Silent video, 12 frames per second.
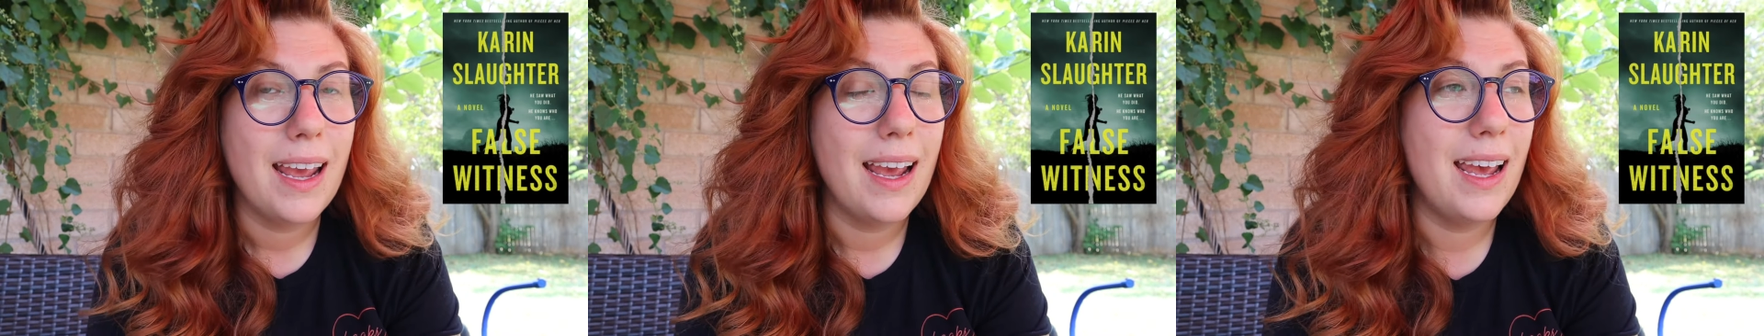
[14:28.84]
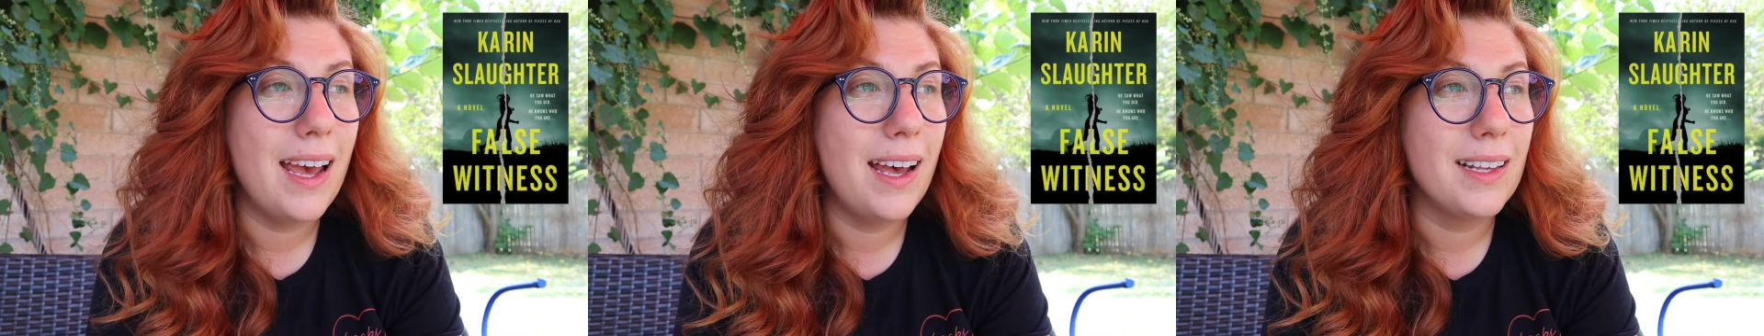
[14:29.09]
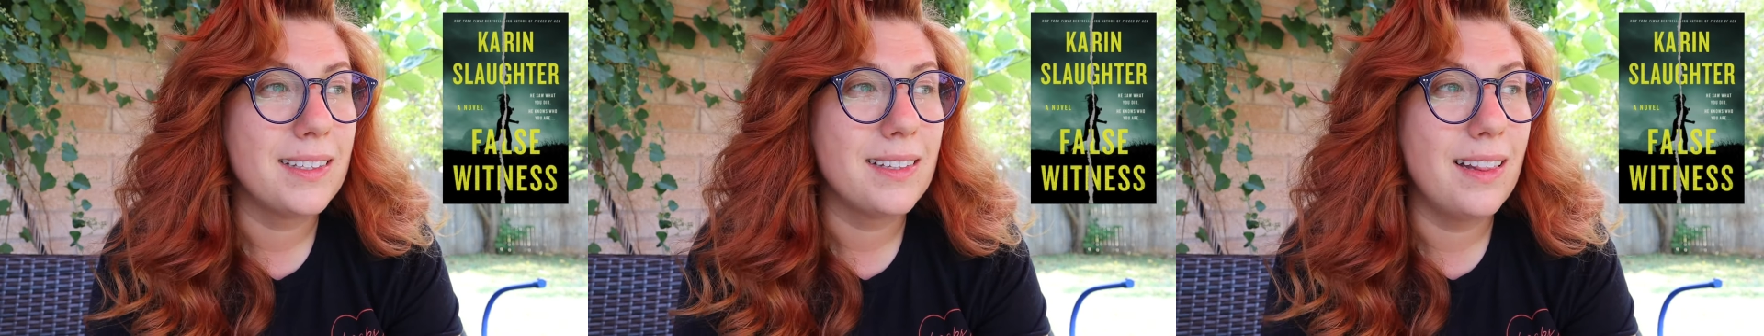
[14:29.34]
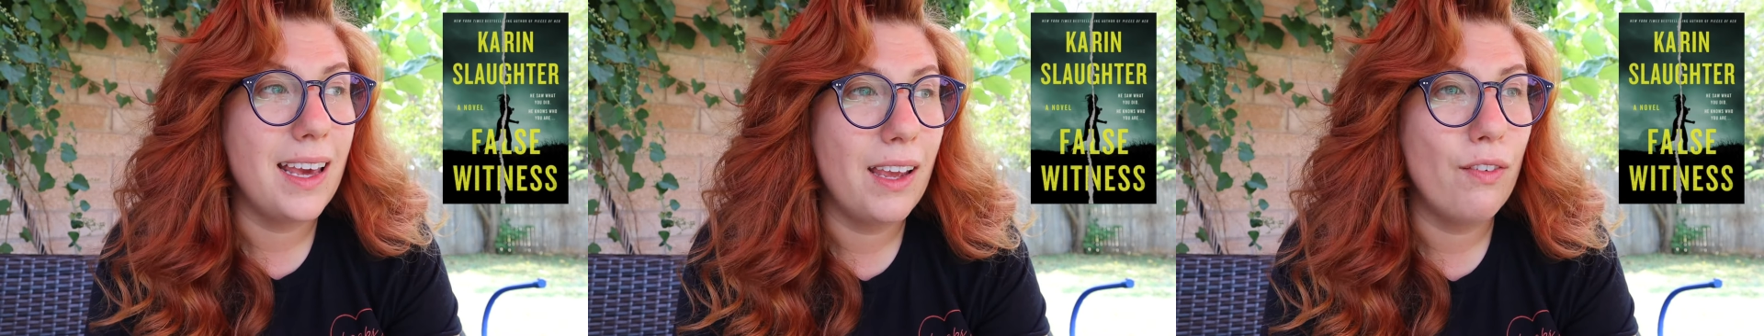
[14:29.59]
as
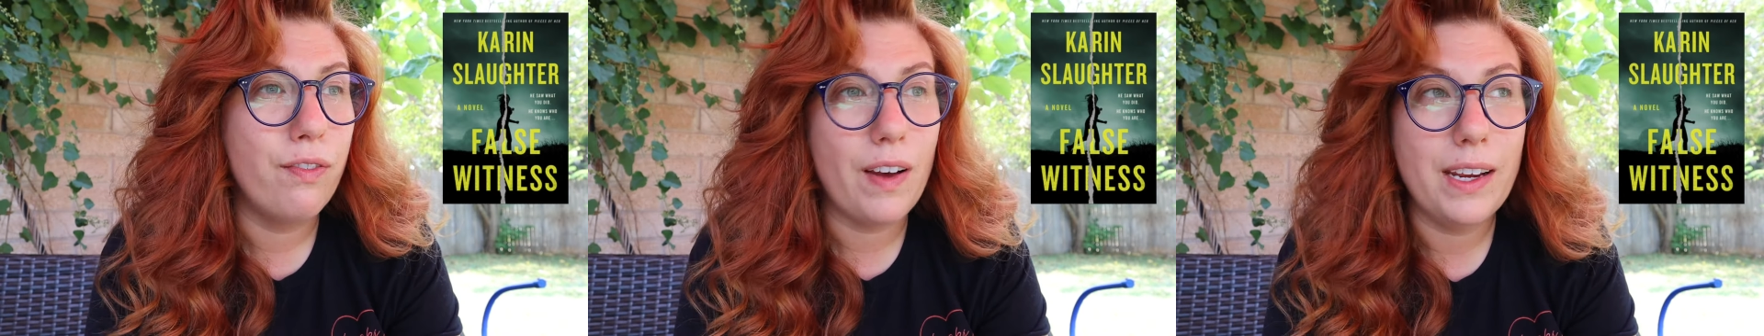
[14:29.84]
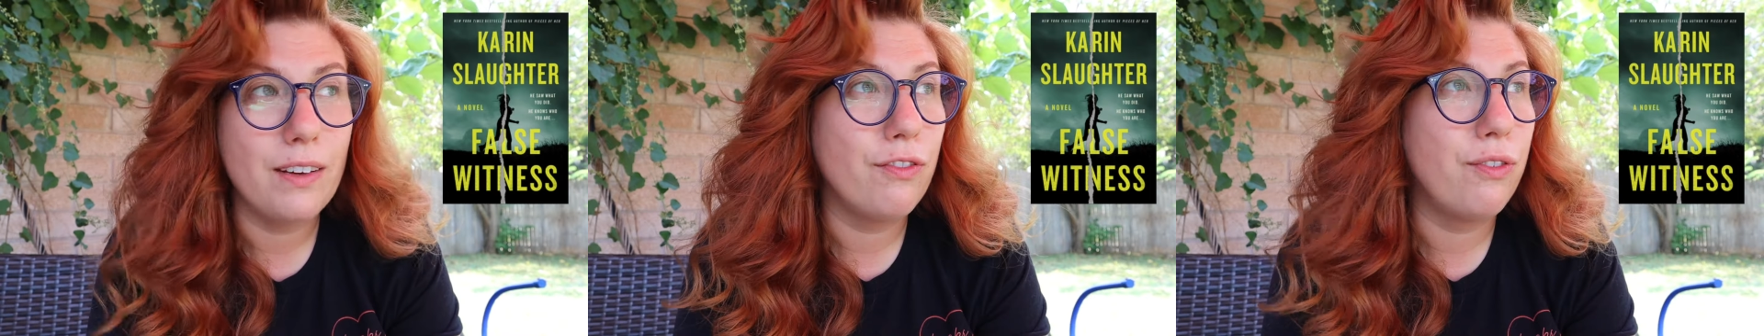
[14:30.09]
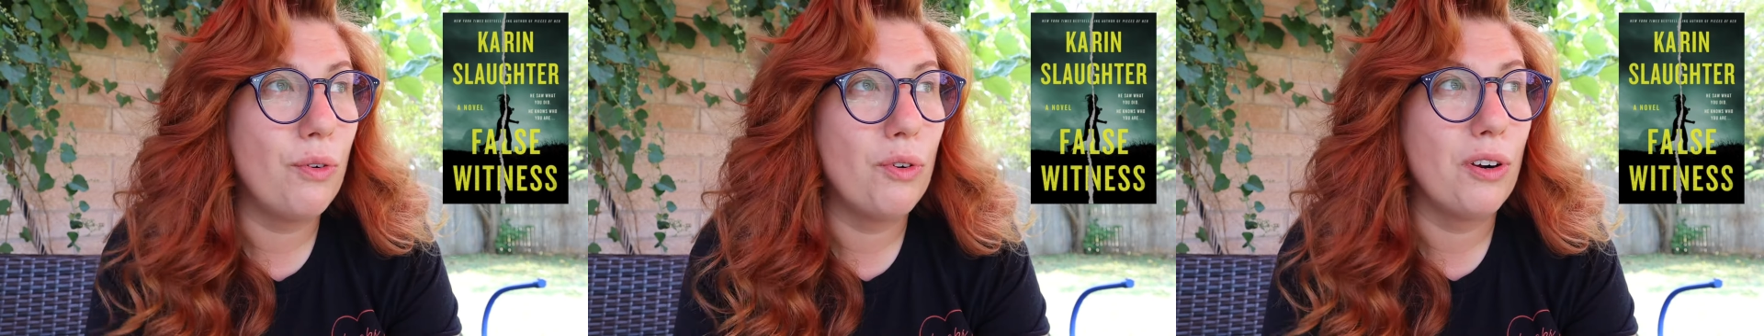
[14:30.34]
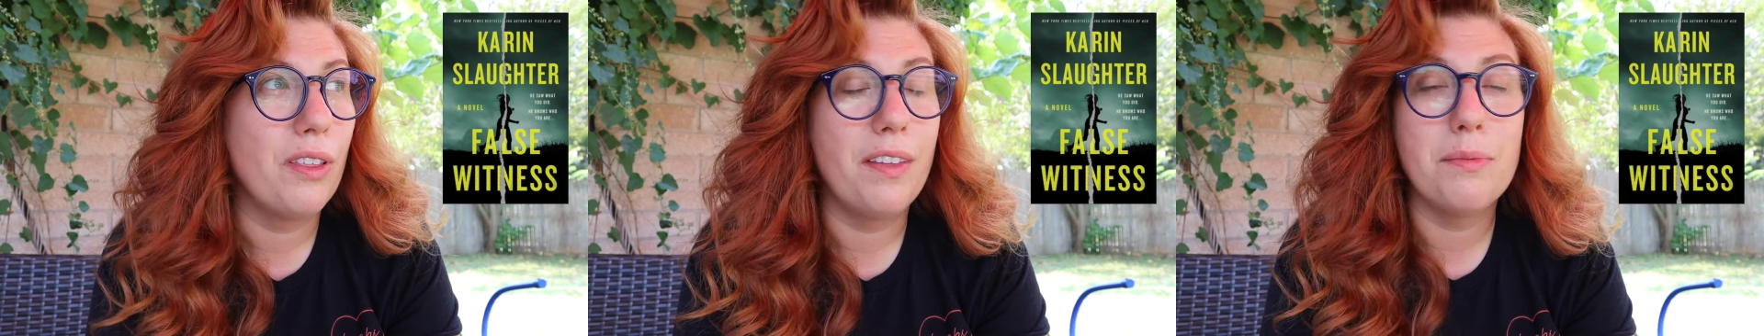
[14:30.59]
they fight
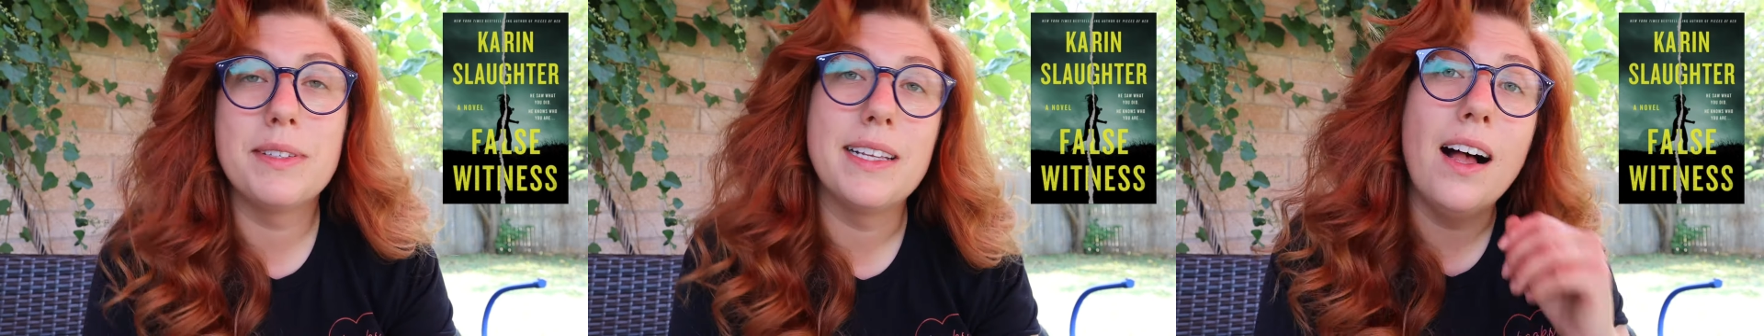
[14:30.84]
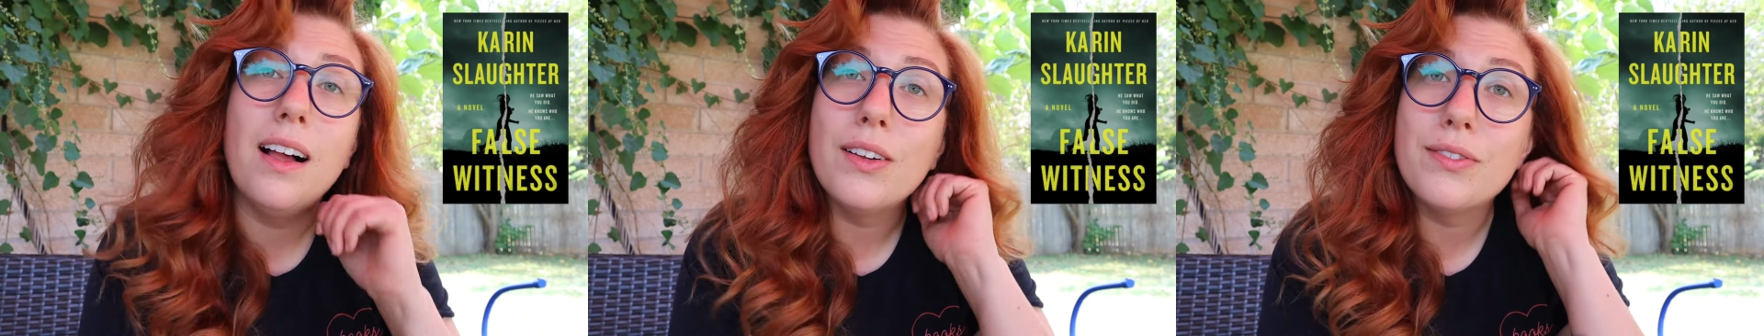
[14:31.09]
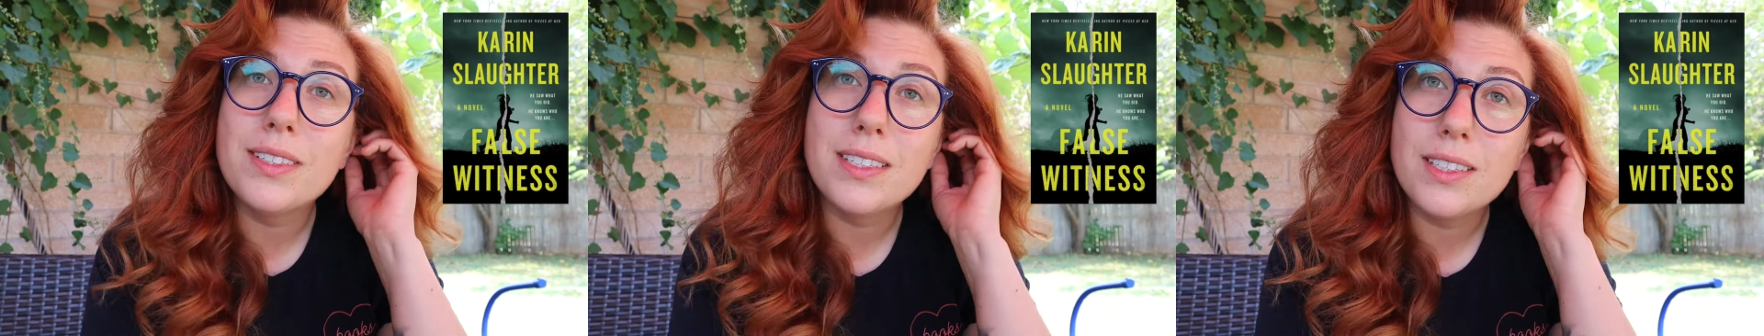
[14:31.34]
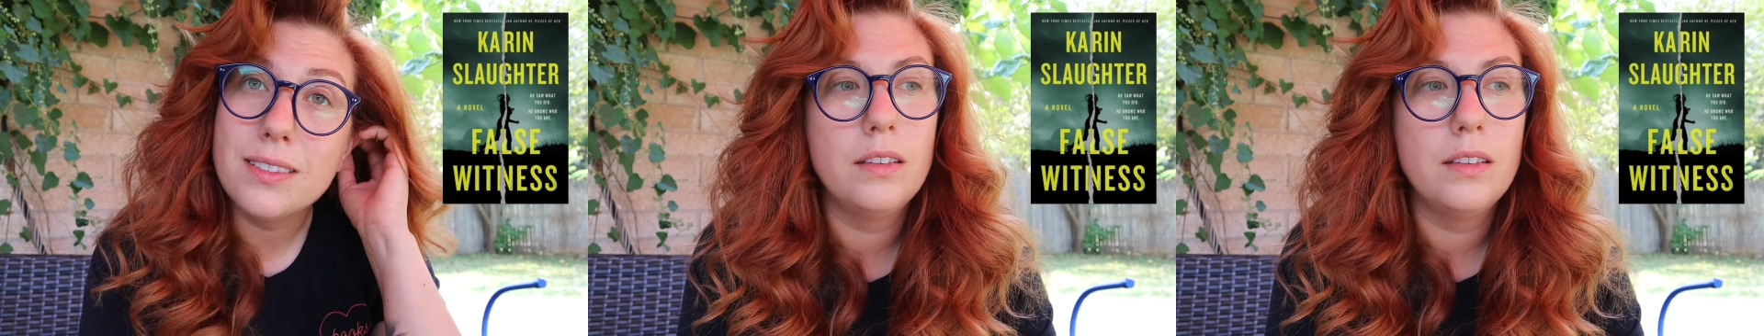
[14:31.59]
for themselves.